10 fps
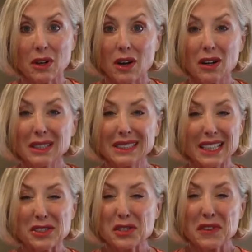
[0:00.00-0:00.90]

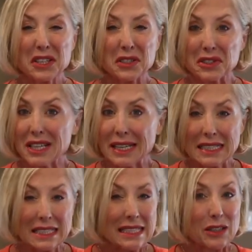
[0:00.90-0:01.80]
our sphincter
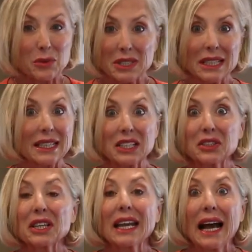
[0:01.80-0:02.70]
tightens and we're like,
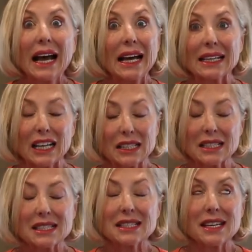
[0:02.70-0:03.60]
"Good God,
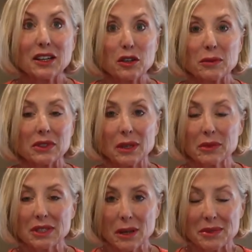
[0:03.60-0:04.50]
this is terrible.
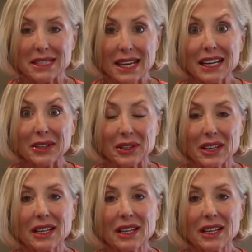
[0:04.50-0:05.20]
I'm scared,"